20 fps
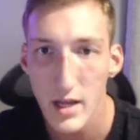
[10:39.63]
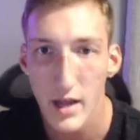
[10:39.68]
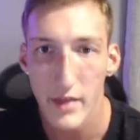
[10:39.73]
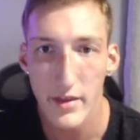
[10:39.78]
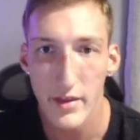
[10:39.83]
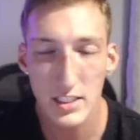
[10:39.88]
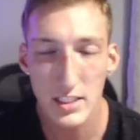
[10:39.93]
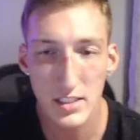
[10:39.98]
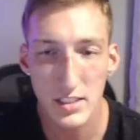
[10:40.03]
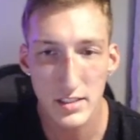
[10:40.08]

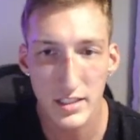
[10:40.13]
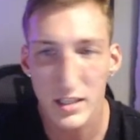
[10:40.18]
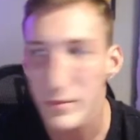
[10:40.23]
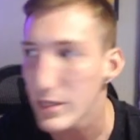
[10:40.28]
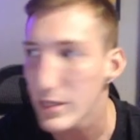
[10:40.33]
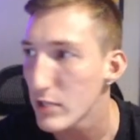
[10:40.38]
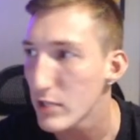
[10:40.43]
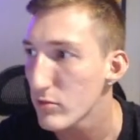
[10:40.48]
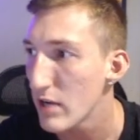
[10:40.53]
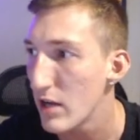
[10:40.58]
This is going to
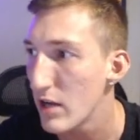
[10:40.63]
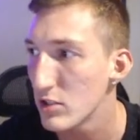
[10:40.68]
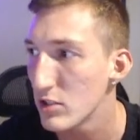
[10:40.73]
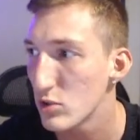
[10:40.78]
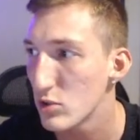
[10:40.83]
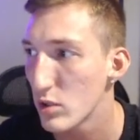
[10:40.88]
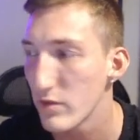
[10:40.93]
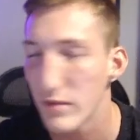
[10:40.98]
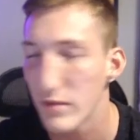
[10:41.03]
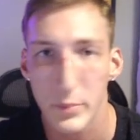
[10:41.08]
be around
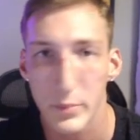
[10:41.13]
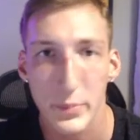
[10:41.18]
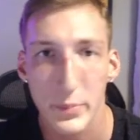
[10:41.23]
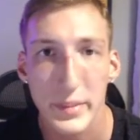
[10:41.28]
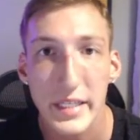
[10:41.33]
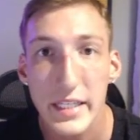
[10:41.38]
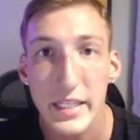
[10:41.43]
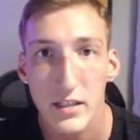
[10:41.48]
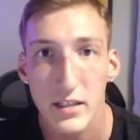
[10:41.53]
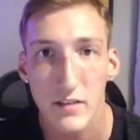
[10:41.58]
sort of the
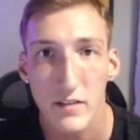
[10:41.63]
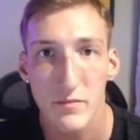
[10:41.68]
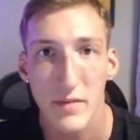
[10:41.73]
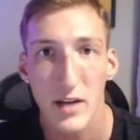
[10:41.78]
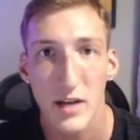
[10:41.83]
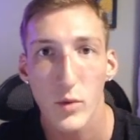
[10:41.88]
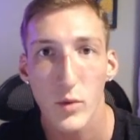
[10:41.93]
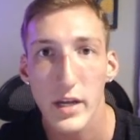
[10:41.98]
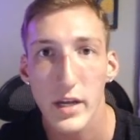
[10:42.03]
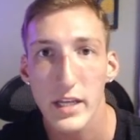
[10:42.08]
peak of
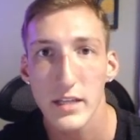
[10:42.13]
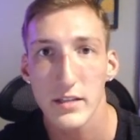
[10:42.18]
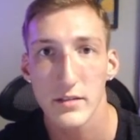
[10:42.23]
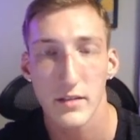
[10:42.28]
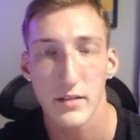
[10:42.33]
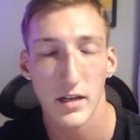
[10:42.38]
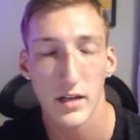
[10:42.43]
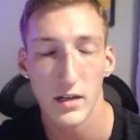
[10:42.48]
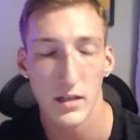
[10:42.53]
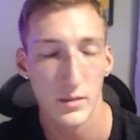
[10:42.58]
my weight
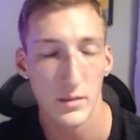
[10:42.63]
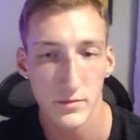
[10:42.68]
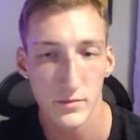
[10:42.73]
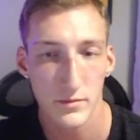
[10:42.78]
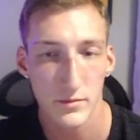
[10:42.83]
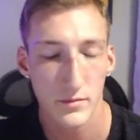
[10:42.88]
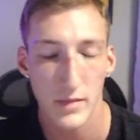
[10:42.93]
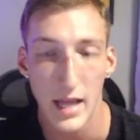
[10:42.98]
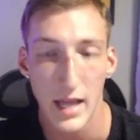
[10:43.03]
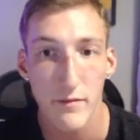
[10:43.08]
um,
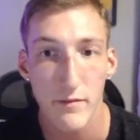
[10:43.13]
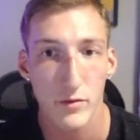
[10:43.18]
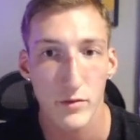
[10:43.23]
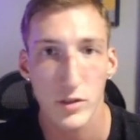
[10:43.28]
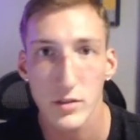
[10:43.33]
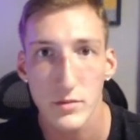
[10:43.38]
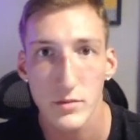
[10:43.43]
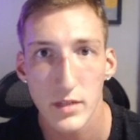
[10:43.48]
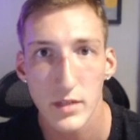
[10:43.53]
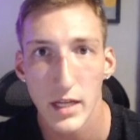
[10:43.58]

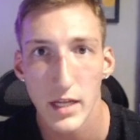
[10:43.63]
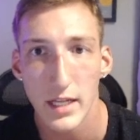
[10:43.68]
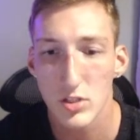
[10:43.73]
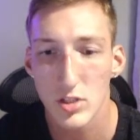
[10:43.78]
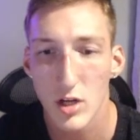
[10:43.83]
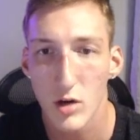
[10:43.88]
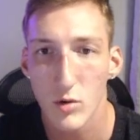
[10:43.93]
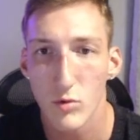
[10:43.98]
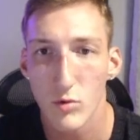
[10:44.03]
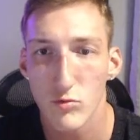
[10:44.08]
ever. And
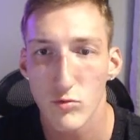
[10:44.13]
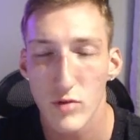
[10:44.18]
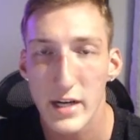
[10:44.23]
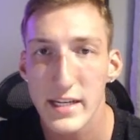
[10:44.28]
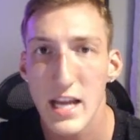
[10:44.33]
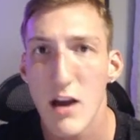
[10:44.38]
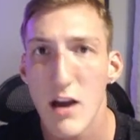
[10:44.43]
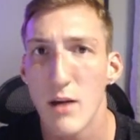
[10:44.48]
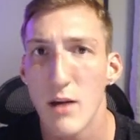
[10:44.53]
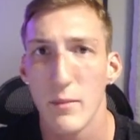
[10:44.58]
so right
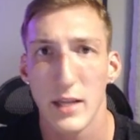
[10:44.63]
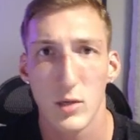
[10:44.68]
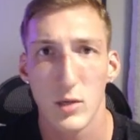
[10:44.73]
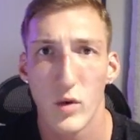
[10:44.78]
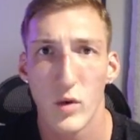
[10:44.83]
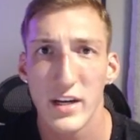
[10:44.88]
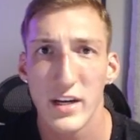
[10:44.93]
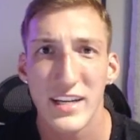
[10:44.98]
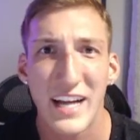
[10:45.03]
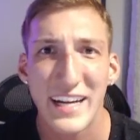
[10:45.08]
now I'm like
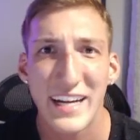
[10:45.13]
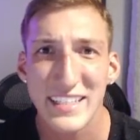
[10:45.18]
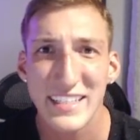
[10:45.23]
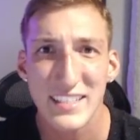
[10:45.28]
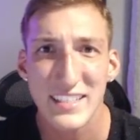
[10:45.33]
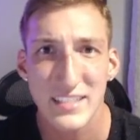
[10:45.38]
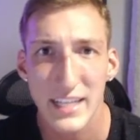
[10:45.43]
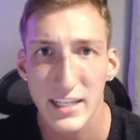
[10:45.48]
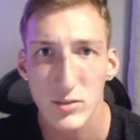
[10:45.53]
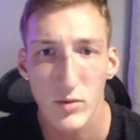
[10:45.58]

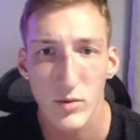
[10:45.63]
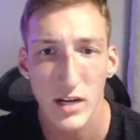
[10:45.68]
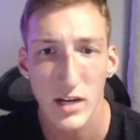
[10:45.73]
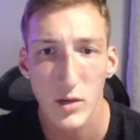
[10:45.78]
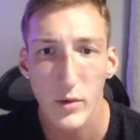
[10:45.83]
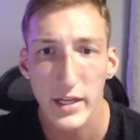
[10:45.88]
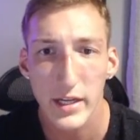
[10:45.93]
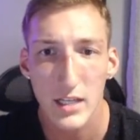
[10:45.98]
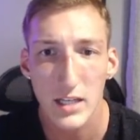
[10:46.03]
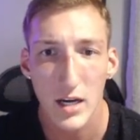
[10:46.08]
196 when I
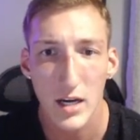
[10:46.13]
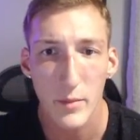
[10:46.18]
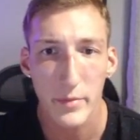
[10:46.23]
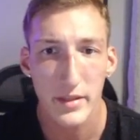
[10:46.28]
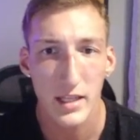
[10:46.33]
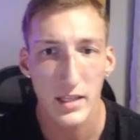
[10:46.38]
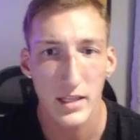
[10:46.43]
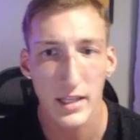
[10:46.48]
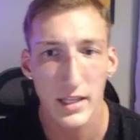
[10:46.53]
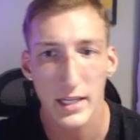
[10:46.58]
wake up
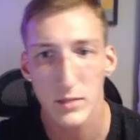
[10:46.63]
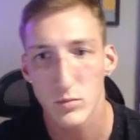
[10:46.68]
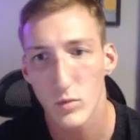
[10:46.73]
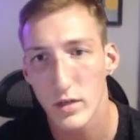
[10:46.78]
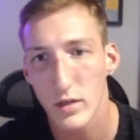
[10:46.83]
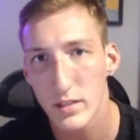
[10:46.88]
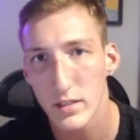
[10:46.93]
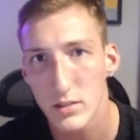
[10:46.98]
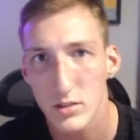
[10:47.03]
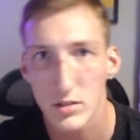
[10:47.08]
and then like
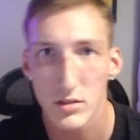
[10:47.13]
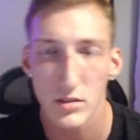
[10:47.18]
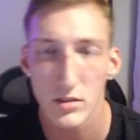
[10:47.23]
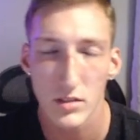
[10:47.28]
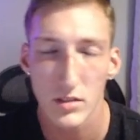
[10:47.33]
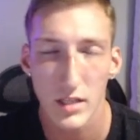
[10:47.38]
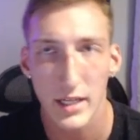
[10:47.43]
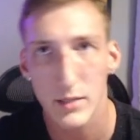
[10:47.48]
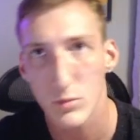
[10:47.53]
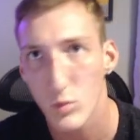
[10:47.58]
one
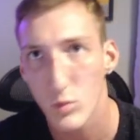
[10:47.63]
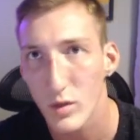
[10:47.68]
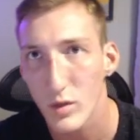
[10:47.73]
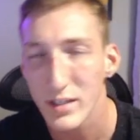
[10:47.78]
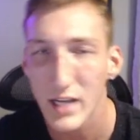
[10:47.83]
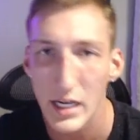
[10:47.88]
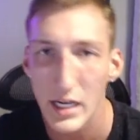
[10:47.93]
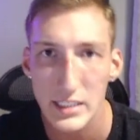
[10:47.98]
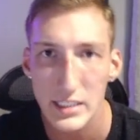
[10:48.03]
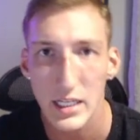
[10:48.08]
like
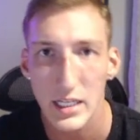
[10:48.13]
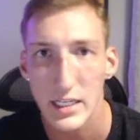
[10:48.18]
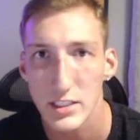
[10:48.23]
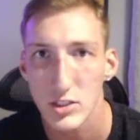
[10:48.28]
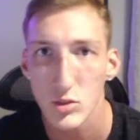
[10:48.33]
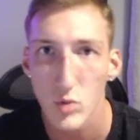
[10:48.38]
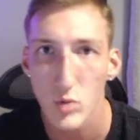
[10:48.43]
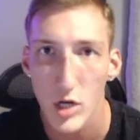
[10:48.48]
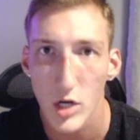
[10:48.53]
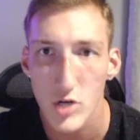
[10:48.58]
199
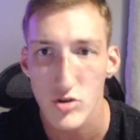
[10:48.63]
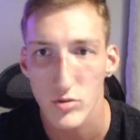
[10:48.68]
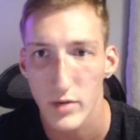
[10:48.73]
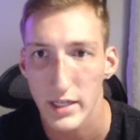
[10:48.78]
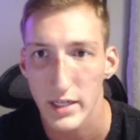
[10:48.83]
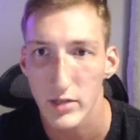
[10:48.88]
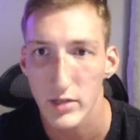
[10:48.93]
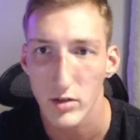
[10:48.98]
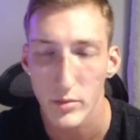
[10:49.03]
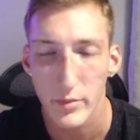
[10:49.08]
200 when
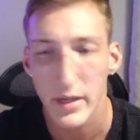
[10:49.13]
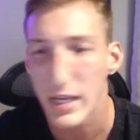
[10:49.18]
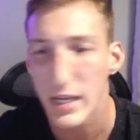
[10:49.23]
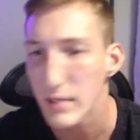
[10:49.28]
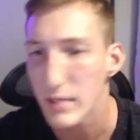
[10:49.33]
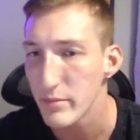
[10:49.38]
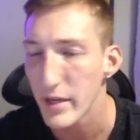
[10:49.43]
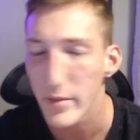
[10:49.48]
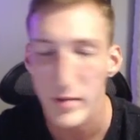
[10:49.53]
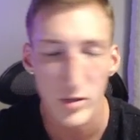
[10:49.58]
I go to
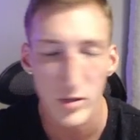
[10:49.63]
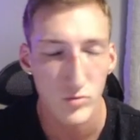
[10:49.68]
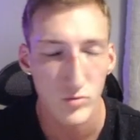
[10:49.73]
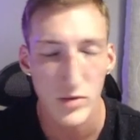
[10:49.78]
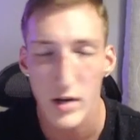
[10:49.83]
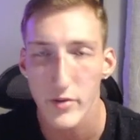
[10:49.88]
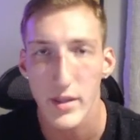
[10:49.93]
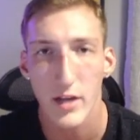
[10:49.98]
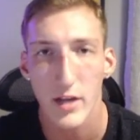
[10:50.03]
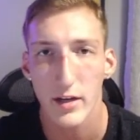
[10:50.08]
bed, maybe
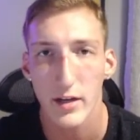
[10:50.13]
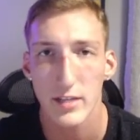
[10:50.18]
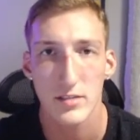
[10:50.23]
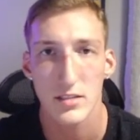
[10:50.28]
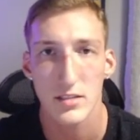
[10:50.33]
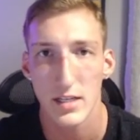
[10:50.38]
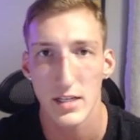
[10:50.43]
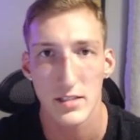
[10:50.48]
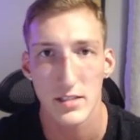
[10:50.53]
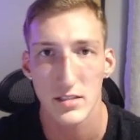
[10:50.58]
around there. It's
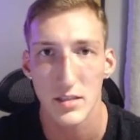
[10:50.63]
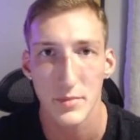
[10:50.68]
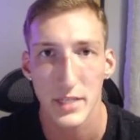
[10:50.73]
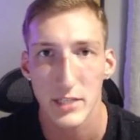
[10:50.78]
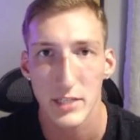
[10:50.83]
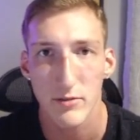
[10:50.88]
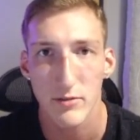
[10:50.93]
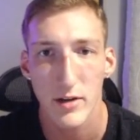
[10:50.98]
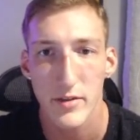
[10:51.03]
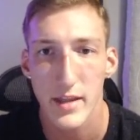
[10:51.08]
it's
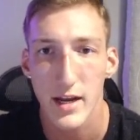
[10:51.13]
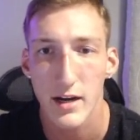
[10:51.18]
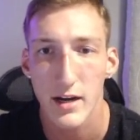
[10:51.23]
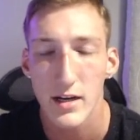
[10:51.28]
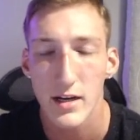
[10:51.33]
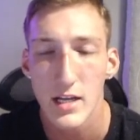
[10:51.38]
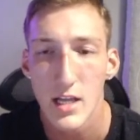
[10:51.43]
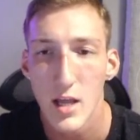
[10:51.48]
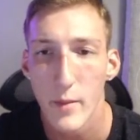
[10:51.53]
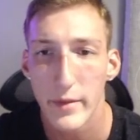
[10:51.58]
something around there,
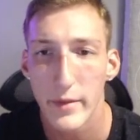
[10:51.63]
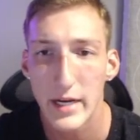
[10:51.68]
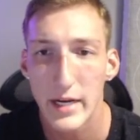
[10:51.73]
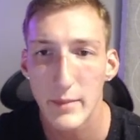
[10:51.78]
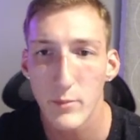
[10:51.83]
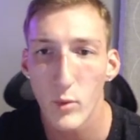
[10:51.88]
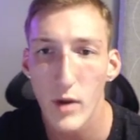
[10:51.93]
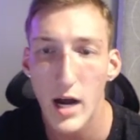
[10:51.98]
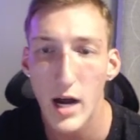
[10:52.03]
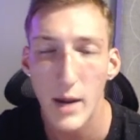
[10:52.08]
but
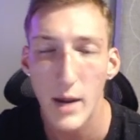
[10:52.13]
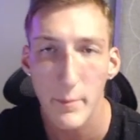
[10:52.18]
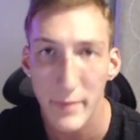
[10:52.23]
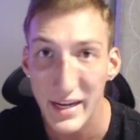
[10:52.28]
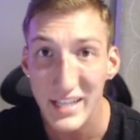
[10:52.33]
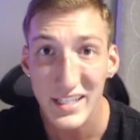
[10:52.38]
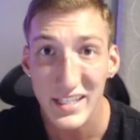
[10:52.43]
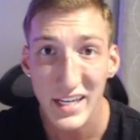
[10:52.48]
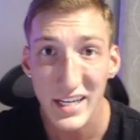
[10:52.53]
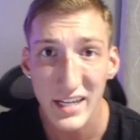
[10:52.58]
I'm I'm
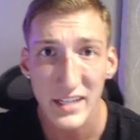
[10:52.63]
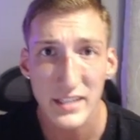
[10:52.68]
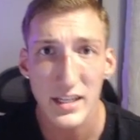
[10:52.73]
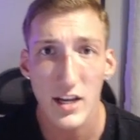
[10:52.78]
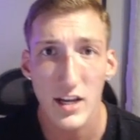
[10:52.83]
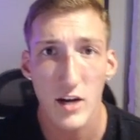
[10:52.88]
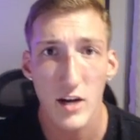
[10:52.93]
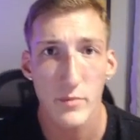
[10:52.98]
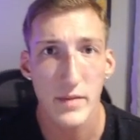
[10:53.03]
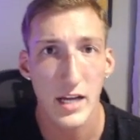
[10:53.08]
main gaining
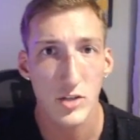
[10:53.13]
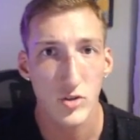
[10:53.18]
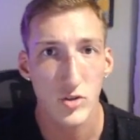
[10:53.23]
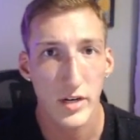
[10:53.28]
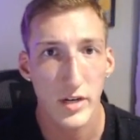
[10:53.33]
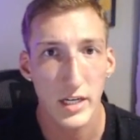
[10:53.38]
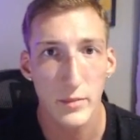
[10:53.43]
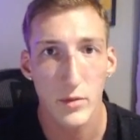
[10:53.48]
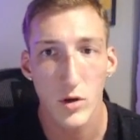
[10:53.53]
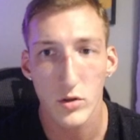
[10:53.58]
now. I'm not
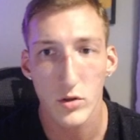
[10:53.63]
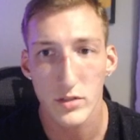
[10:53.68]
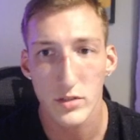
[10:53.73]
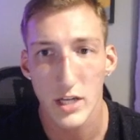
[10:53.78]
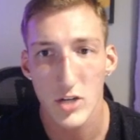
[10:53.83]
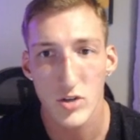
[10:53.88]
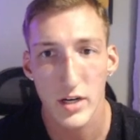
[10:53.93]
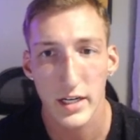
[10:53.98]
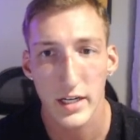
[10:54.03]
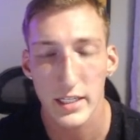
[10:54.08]
trying to bulk,
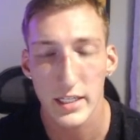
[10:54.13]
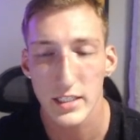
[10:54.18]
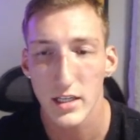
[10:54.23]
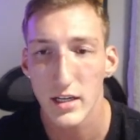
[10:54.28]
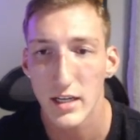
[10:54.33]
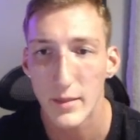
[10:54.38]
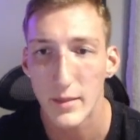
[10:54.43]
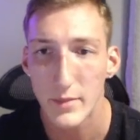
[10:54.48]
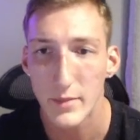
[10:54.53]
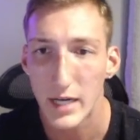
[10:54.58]
not trying to
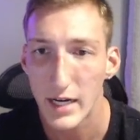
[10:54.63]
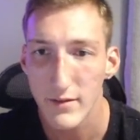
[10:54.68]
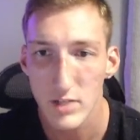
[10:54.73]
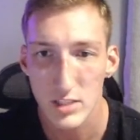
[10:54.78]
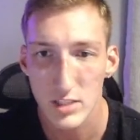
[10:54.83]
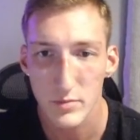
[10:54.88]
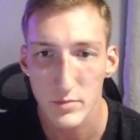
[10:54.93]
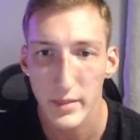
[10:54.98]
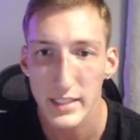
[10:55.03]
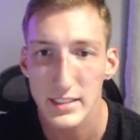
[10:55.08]
cut. I'm kind of
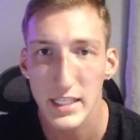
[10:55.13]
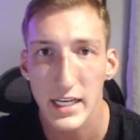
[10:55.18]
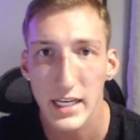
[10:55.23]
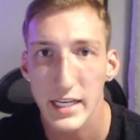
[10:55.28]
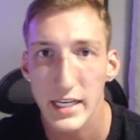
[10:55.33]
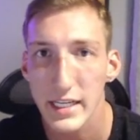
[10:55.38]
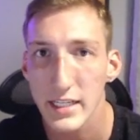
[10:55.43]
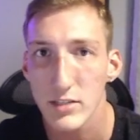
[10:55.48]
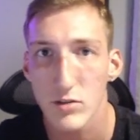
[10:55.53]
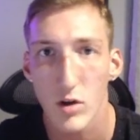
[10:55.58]
just
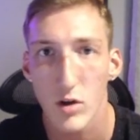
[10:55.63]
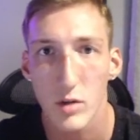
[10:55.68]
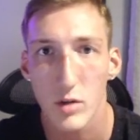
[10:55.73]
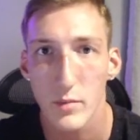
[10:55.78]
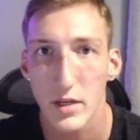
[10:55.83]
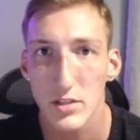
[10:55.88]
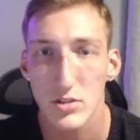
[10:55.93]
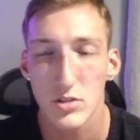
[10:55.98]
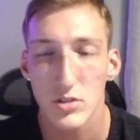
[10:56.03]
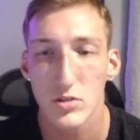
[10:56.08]
maintaining, growing
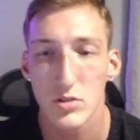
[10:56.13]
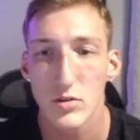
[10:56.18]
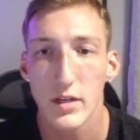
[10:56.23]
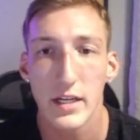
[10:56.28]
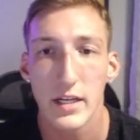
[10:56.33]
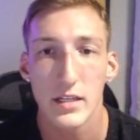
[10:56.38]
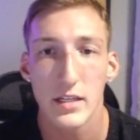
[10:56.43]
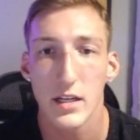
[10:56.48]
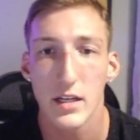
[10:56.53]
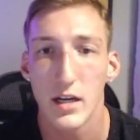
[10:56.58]
muscle
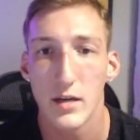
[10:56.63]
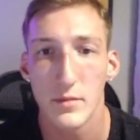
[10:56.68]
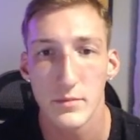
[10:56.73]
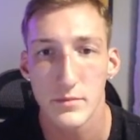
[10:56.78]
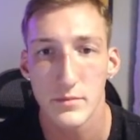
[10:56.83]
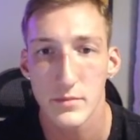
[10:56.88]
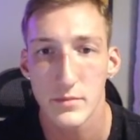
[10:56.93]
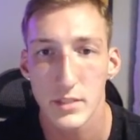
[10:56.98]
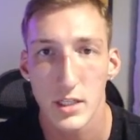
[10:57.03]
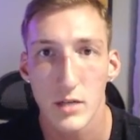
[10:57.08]
and um,
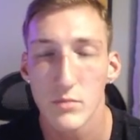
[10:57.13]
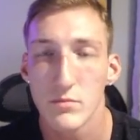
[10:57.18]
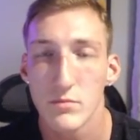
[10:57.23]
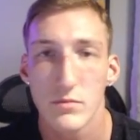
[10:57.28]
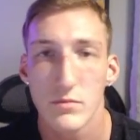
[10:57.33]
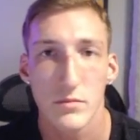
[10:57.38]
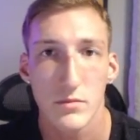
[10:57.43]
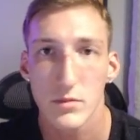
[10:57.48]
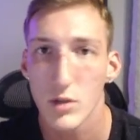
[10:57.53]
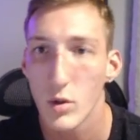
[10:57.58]
you know,
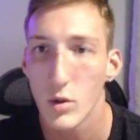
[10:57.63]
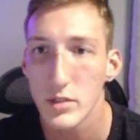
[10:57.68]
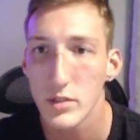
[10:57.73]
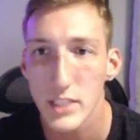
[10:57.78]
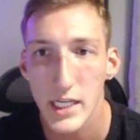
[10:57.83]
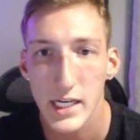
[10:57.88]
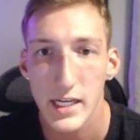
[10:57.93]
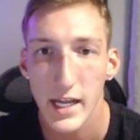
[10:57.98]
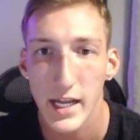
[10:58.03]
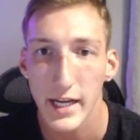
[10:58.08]
going
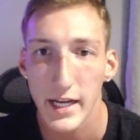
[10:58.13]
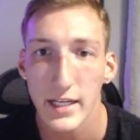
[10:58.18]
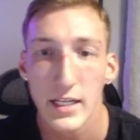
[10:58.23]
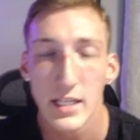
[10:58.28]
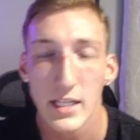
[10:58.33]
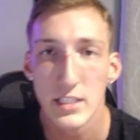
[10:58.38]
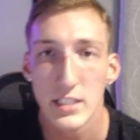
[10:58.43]
day to day.